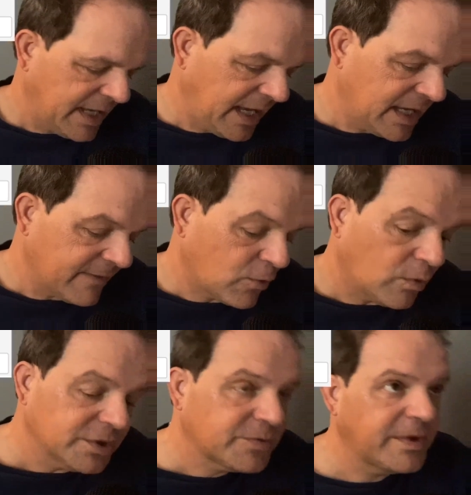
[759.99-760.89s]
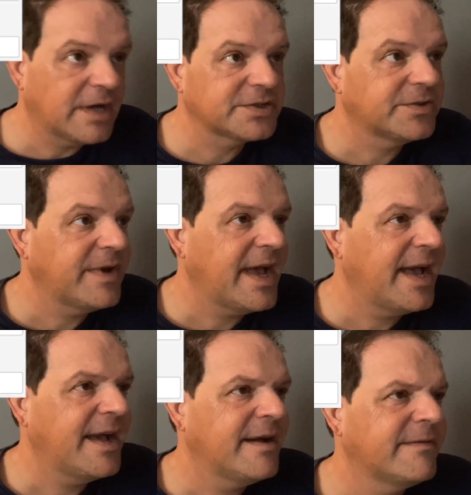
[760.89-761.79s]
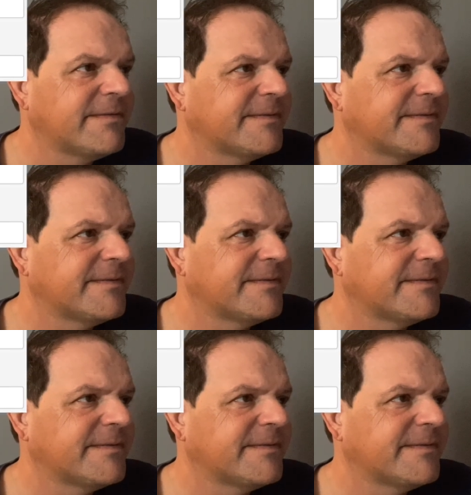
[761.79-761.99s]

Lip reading: And of course, we also have,